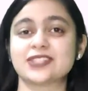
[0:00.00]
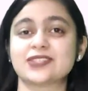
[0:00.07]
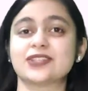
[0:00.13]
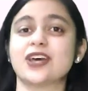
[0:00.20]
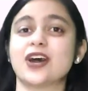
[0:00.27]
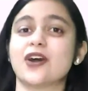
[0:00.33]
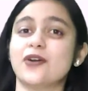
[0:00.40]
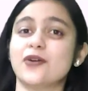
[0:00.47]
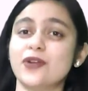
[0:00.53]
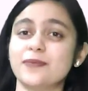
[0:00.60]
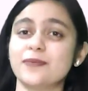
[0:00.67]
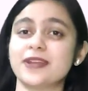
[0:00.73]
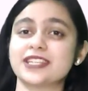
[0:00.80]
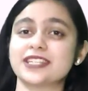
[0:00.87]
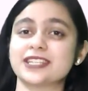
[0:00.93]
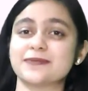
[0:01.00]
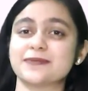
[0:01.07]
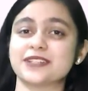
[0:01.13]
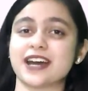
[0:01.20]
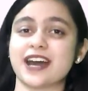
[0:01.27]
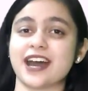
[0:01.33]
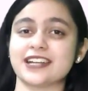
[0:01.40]
So the
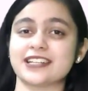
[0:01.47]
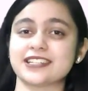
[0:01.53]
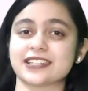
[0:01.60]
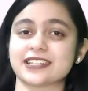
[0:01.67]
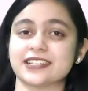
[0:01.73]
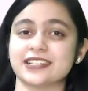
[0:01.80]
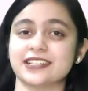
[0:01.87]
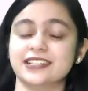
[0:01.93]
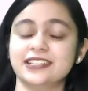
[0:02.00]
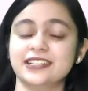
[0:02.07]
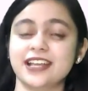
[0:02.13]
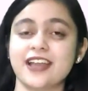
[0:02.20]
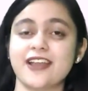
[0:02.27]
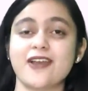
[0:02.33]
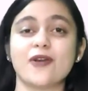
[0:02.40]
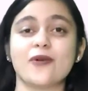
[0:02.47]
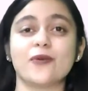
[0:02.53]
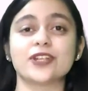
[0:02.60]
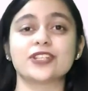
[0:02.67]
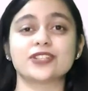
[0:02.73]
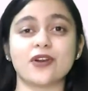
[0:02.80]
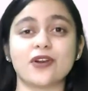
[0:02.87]
unbestimmte article,
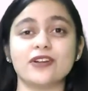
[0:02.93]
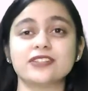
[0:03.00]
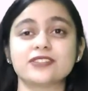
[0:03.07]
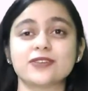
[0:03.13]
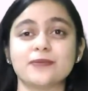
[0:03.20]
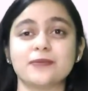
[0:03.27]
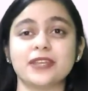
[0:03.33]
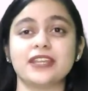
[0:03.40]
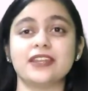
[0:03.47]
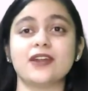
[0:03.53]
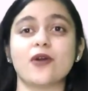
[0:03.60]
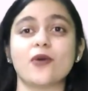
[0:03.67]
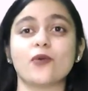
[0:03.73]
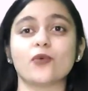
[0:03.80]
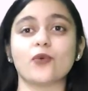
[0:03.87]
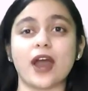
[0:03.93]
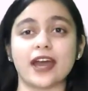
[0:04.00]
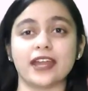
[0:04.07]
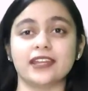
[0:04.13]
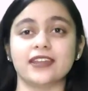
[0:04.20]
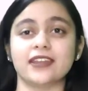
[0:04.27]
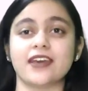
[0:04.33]
which also mean
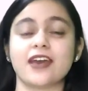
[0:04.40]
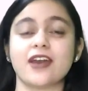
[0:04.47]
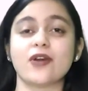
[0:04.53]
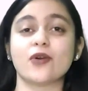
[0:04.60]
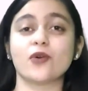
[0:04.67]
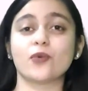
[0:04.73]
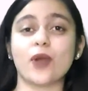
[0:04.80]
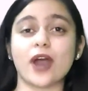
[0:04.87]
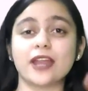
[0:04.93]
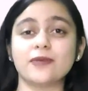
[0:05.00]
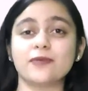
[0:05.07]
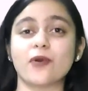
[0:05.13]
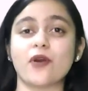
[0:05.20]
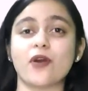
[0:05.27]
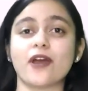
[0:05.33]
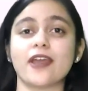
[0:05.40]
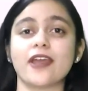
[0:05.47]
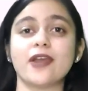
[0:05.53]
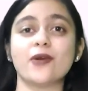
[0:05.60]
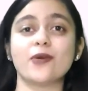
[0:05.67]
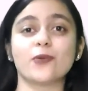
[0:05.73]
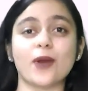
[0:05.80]
one
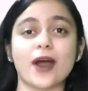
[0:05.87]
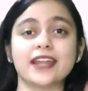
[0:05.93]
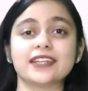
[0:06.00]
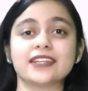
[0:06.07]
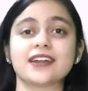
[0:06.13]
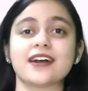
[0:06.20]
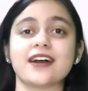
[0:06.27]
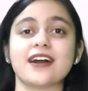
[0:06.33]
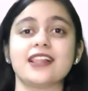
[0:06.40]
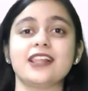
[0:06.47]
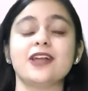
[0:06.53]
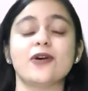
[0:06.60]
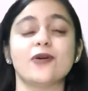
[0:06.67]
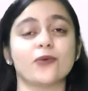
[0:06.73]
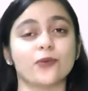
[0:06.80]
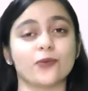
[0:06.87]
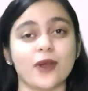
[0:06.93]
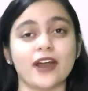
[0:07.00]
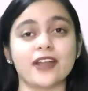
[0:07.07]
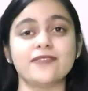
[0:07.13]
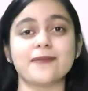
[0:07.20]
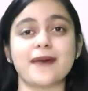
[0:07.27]
boy, one girl,
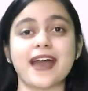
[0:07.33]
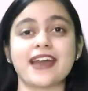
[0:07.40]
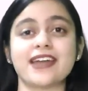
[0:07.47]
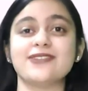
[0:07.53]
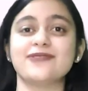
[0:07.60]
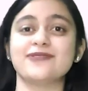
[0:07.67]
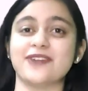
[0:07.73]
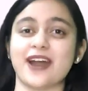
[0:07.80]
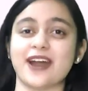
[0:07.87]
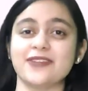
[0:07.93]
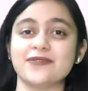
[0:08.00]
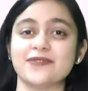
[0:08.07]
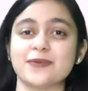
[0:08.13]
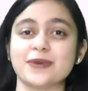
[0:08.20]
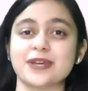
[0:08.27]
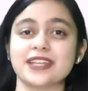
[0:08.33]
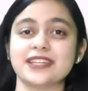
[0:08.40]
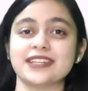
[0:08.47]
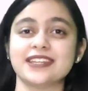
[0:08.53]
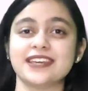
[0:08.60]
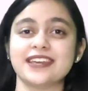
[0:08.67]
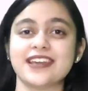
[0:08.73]
one man, one
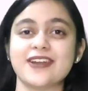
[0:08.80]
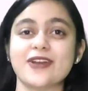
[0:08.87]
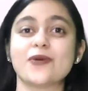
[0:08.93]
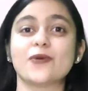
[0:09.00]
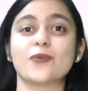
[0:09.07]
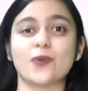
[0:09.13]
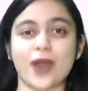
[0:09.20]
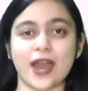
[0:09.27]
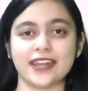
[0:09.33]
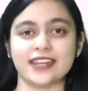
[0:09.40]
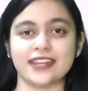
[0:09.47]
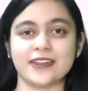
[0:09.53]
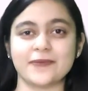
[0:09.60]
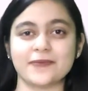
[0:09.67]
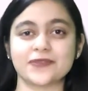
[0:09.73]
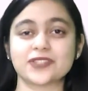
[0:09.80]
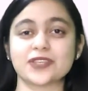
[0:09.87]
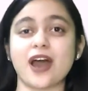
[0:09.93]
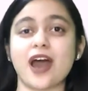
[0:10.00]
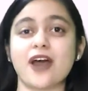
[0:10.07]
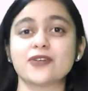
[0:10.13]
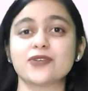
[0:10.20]
woman, one.
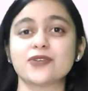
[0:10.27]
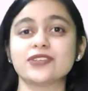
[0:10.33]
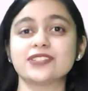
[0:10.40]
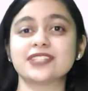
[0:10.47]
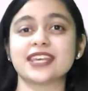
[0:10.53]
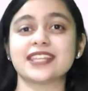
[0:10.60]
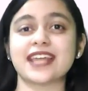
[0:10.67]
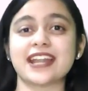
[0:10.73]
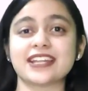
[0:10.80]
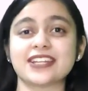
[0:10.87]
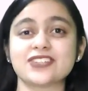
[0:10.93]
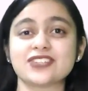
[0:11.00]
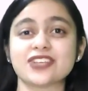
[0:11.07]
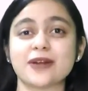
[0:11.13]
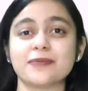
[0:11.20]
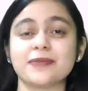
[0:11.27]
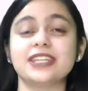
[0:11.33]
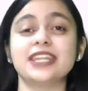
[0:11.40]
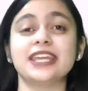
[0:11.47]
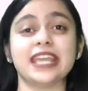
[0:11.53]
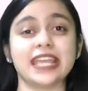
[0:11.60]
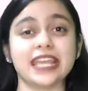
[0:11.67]
So how do you say that in
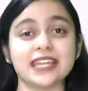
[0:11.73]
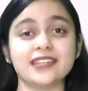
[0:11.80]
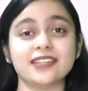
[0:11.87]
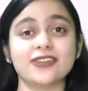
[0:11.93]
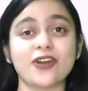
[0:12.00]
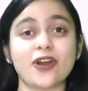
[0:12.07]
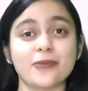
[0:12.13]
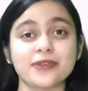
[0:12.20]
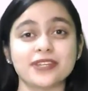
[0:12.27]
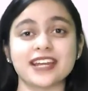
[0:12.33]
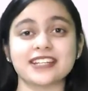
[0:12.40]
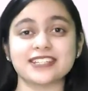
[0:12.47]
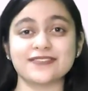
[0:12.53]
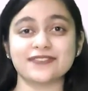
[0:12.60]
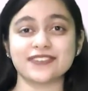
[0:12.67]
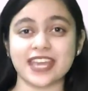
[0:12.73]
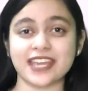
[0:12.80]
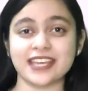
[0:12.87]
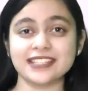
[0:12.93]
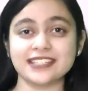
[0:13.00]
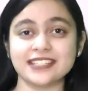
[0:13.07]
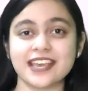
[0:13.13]
German in the nominative
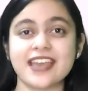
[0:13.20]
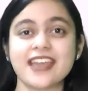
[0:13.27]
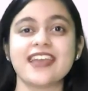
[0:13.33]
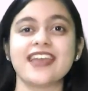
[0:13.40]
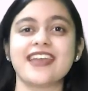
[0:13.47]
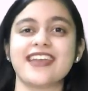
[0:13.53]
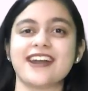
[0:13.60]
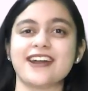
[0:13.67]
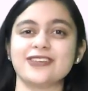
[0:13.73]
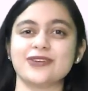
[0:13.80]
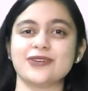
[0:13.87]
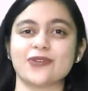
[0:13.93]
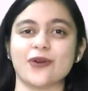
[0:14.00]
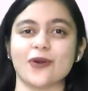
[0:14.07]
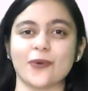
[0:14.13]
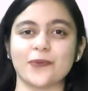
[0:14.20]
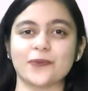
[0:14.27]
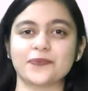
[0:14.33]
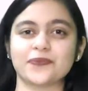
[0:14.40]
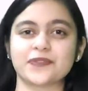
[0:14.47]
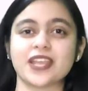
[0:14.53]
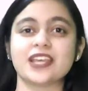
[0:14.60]
case? Here you go.
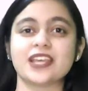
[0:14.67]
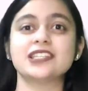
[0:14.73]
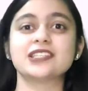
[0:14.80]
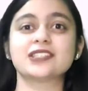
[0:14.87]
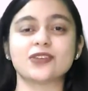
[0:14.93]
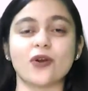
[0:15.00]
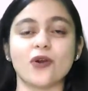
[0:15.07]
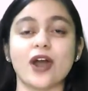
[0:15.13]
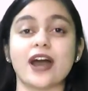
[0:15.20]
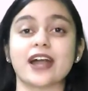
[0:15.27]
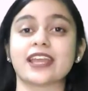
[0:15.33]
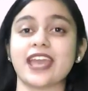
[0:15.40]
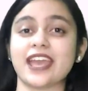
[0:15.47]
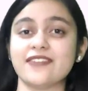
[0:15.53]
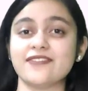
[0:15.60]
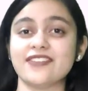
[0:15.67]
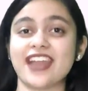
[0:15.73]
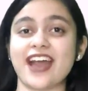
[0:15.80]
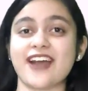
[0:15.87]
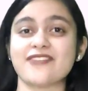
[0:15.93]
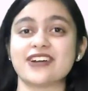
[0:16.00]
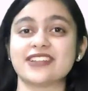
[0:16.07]
So again we
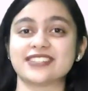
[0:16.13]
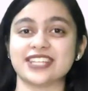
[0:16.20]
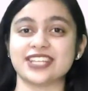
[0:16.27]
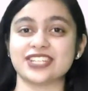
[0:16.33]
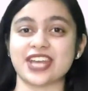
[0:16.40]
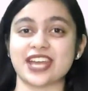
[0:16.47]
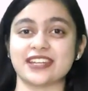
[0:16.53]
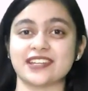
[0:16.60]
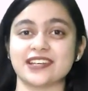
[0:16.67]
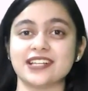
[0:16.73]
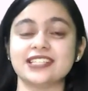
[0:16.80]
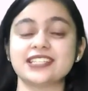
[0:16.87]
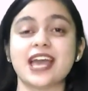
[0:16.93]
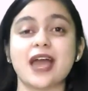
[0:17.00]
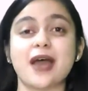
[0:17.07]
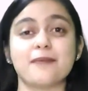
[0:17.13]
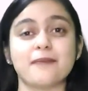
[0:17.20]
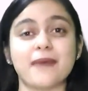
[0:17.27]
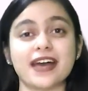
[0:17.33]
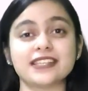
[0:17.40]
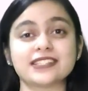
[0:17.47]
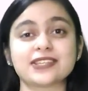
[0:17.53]
have our three genders,
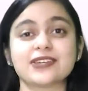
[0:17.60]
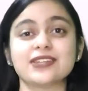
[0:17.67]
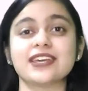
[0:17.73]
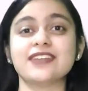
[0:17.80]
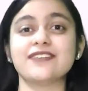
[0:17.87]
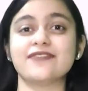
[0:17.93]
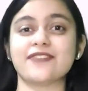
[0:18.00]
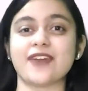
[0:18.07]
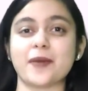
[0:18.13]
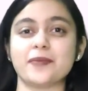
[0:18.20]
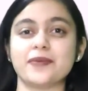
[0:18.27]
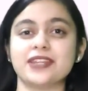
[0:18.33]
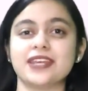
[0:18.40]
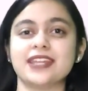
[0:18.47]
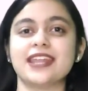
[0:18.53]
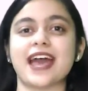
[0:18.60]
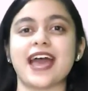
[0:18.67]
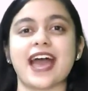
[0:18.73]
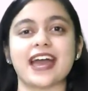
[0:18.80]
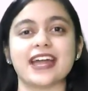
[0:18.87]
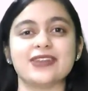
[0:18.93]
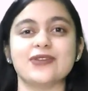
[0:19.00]
masculine, feminine
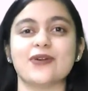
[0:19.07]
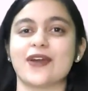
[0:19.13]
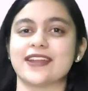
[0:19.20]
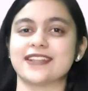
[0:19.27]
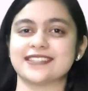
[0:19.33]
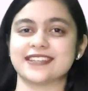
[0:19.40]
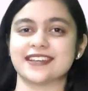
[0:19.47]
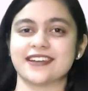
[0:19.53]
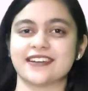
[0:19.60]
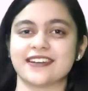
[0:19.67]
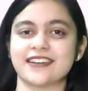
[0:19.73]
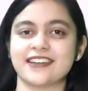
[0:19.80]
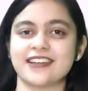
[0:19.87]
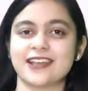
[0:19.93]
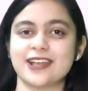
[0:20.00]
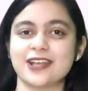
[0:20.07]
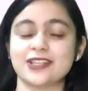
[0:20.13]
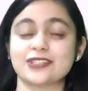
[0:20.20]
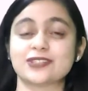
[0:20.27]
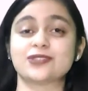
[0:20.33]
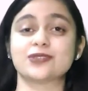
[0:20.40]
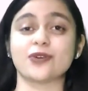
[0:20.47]
and neuter.
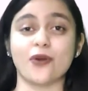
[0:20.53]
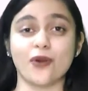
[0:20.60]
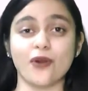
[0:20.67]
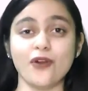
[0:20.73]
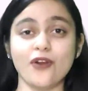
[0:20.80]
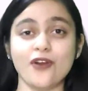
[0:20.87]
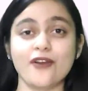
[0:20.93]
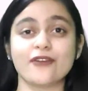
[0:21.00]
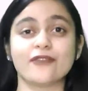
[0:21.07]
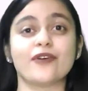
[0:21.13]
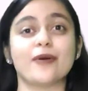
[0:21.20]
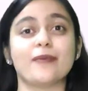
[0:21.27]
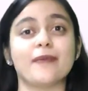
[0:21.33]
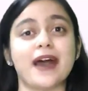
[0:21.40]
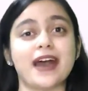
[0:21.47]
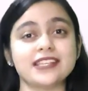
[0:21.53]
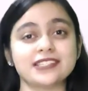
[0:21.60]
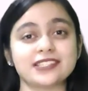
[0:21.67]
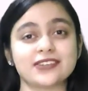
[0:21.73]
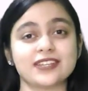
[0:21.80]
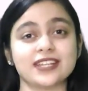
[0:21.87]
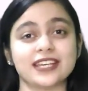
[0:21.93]
So for
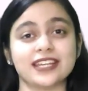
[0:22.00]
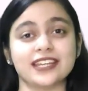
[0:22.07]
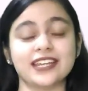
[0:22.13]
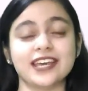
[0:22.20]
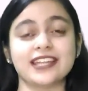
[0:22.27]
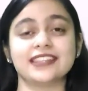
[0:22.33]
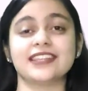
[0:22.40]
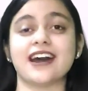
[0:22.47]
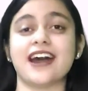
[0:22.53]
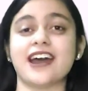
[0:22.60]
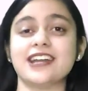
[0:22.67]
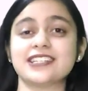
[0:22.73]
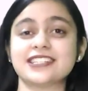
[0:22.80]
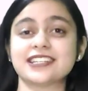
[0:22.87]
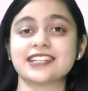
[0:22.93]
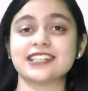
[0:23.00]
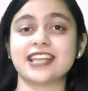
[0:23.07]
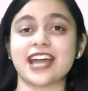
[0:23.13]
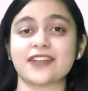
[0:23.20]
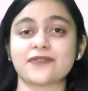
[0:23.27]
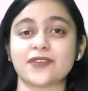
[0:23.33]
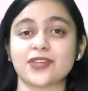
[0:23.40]
masculine, the article
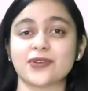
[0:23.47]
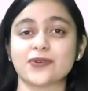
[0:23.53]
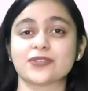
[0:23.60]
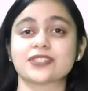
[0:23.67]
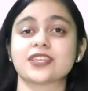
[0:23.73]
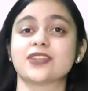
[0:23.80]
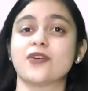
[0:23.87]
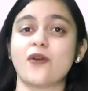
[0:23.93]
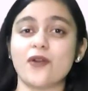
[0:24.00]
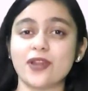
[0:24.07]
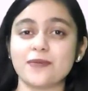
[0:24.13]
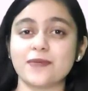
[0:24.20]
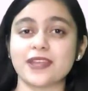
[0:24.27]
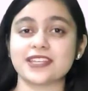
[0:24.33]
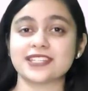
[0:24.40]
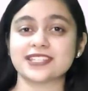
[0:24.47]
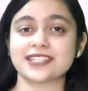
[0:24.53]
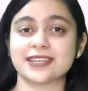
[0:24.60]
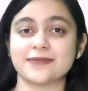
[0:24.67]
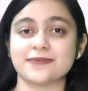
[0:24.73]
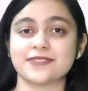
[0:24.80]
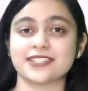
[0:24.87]
that we use in
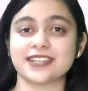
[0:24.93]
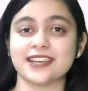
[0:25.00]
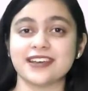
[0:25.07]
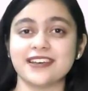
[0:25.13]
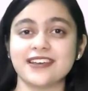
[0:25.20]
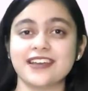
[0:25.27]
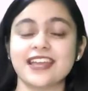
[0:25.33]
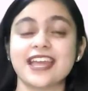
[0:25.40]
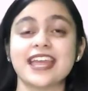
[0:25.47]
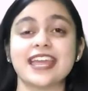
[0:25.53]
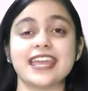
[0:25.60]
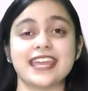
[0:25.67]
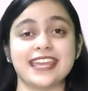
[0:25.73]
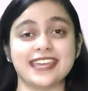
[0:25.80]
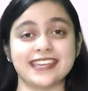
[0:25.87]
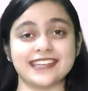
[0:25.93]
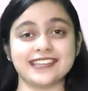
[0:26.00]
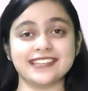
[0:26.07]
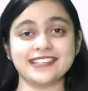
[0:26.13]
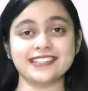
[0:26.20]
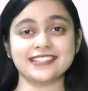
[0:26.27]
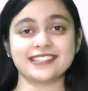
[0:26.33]
unbestimmte
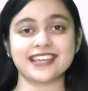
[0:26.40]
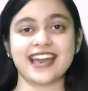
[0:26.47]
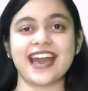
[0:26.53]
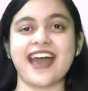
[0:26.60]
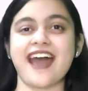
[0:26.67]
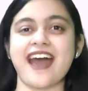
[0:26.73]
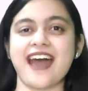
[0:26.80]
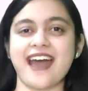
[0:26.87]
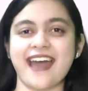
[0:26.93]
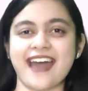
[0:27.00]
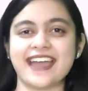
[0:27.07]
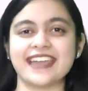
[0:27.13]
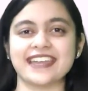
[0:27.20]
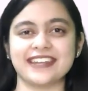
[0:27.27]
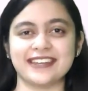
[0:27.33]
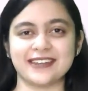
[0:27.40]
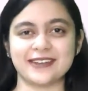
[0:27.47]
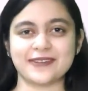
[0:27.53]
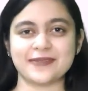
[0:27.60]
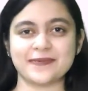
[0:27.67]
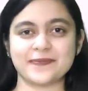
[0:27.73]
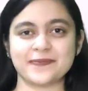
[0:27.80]
is
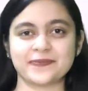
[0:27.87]
ein.